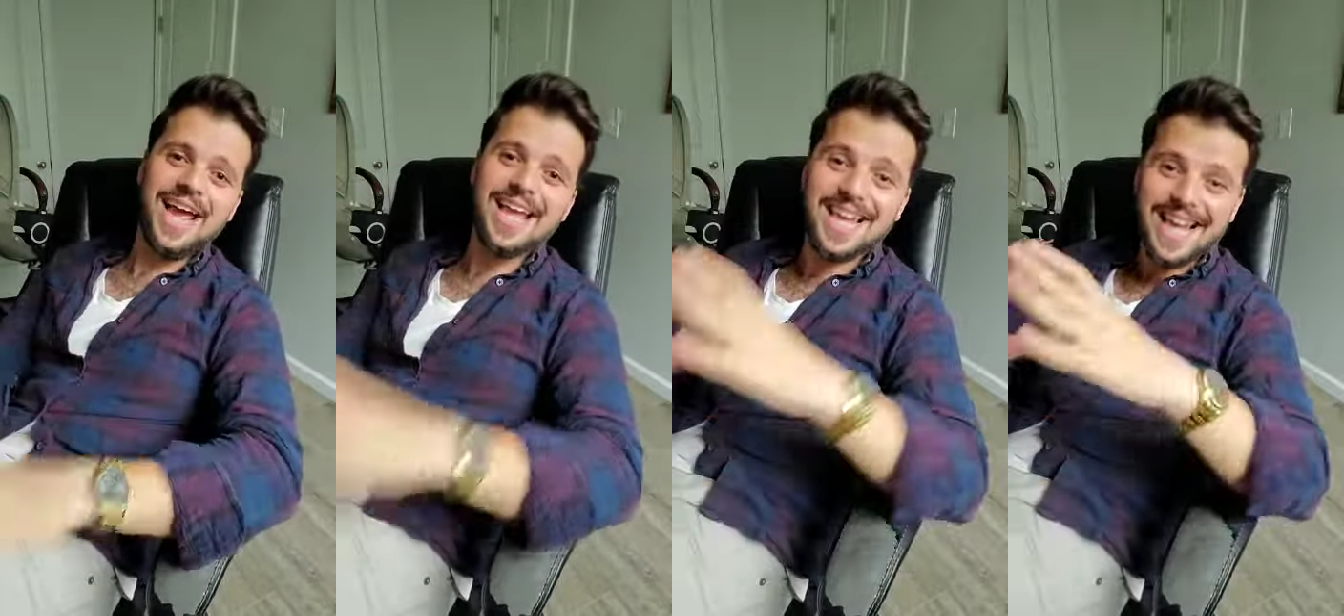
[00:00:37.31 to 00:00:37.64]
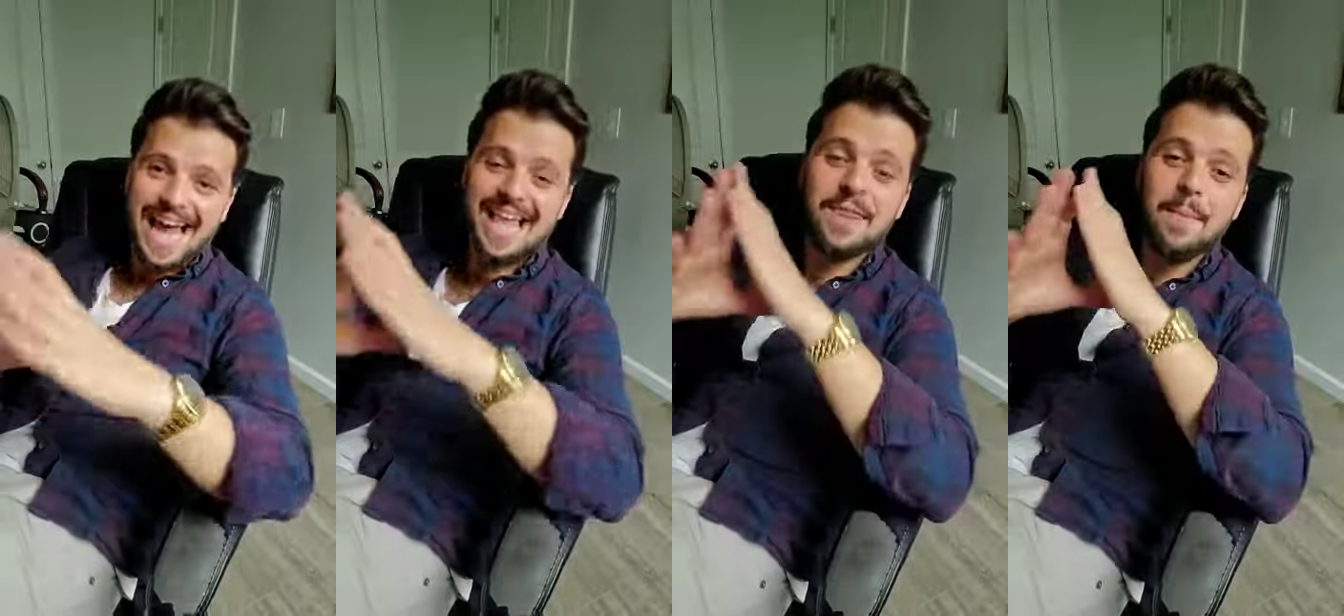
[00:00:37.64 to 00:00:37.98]

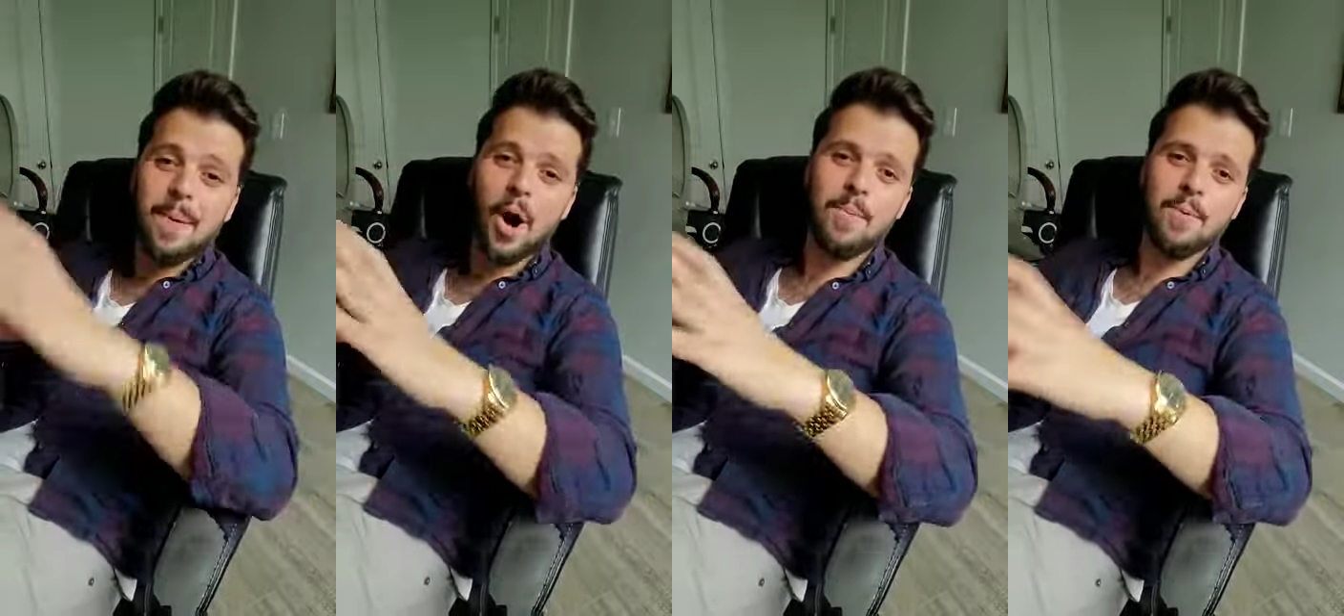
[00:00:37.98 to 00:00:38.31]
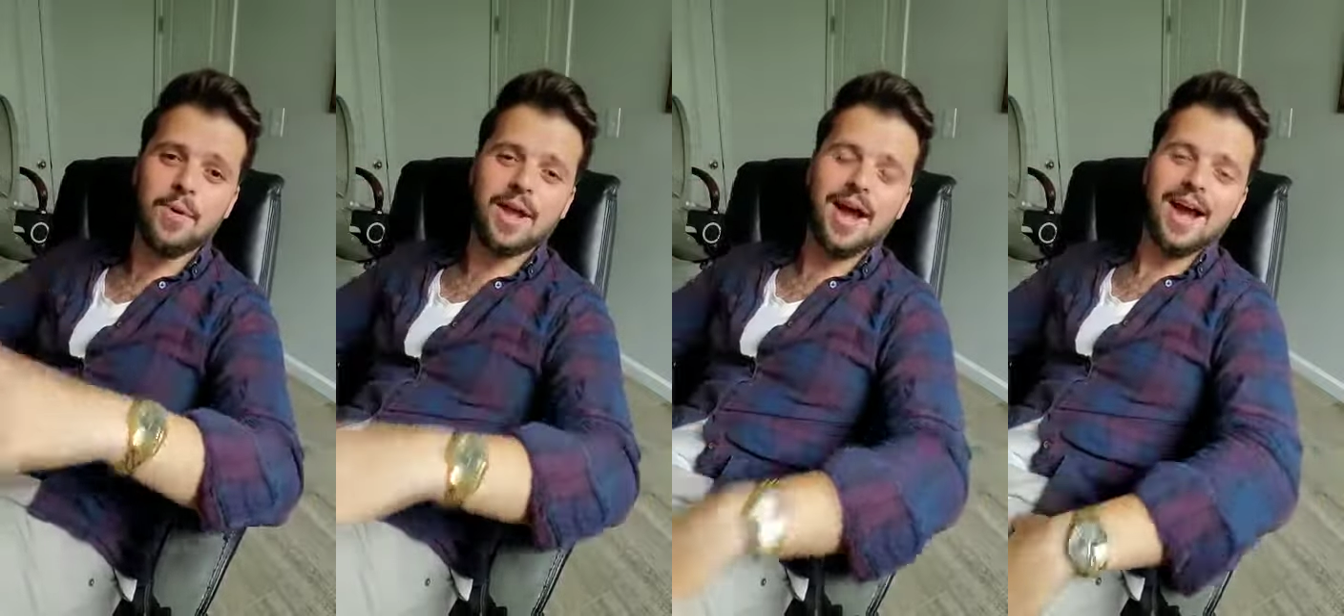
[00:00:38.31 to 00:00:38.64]
aka the
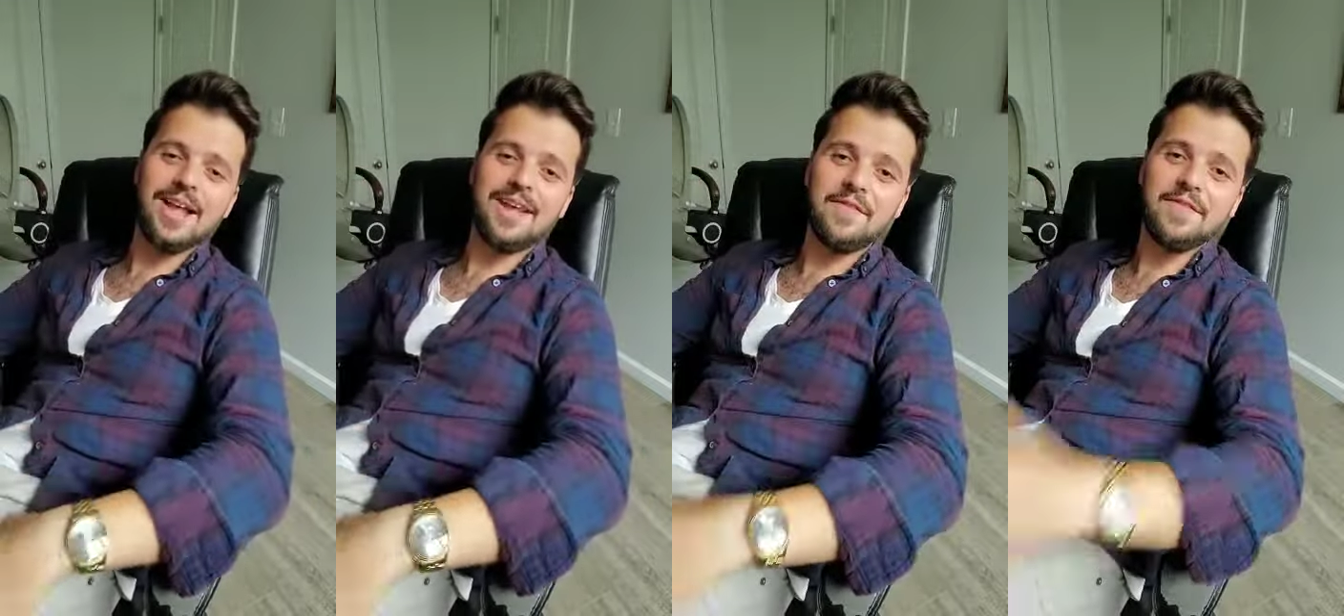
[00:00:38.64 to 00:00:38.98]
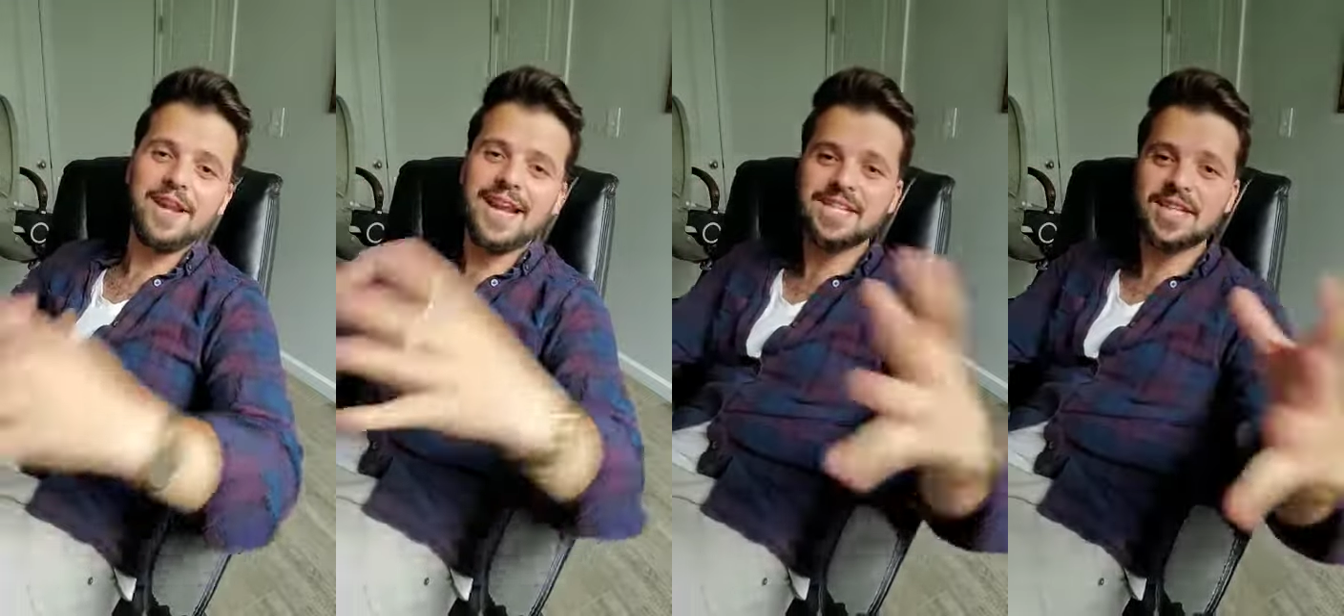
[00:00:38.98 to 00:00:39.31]
Purple Guy. Now, for the less